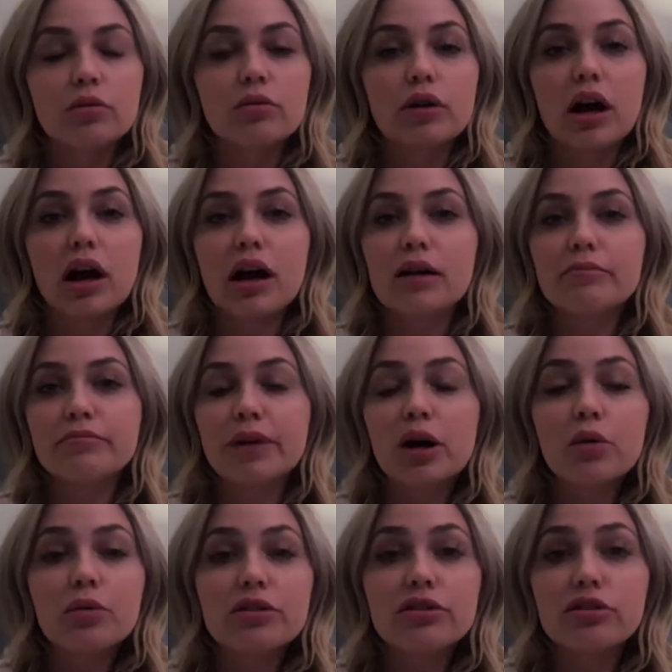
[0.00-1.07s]

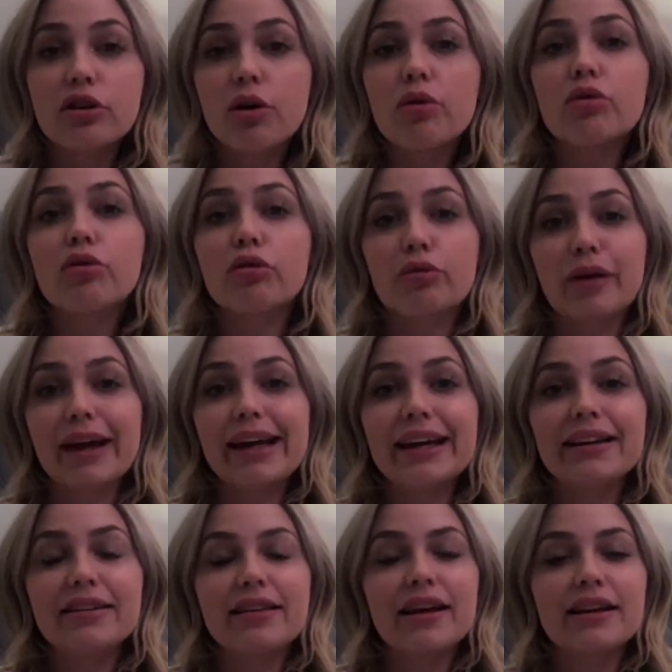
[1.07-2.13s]
belt with no
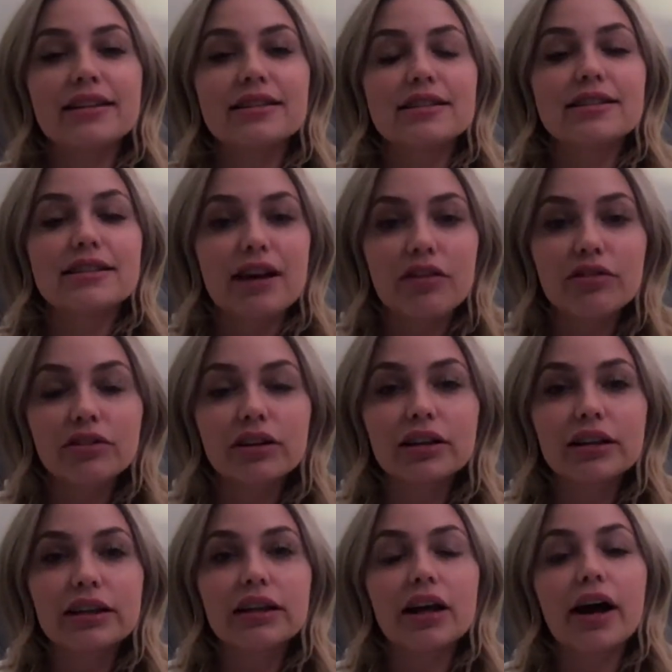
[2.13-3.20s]
grain, then it's
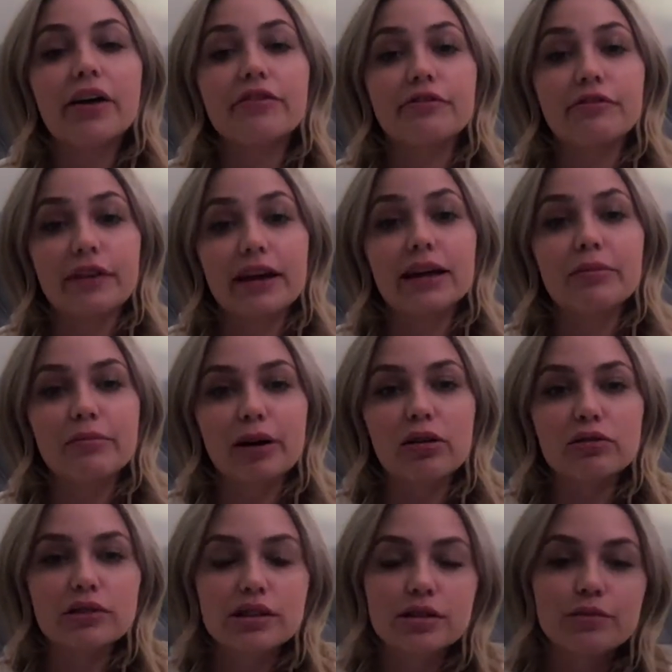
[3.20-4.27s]
definitely a fake
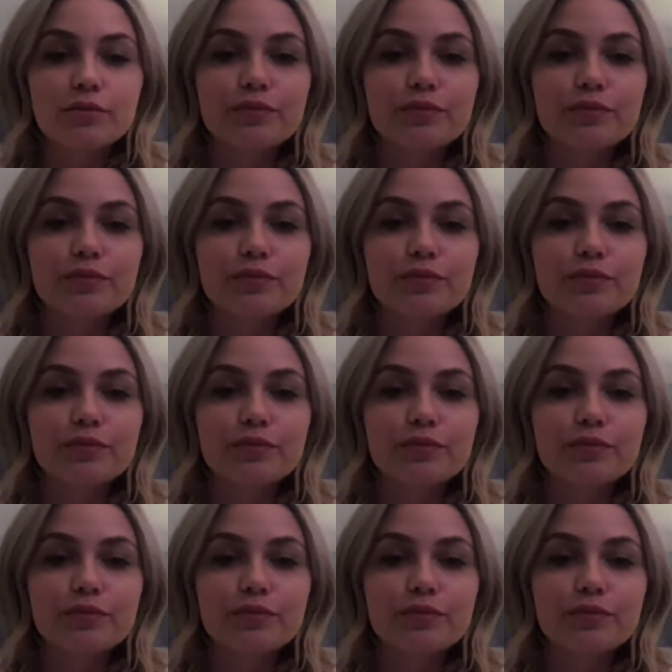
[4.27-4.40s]
belt.